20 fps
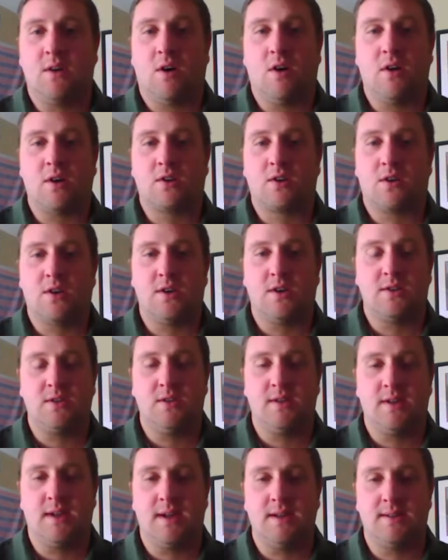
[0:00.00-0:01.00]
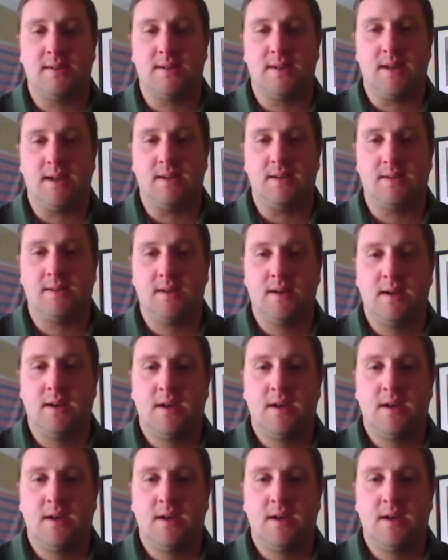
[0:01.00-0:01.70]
all across the United States.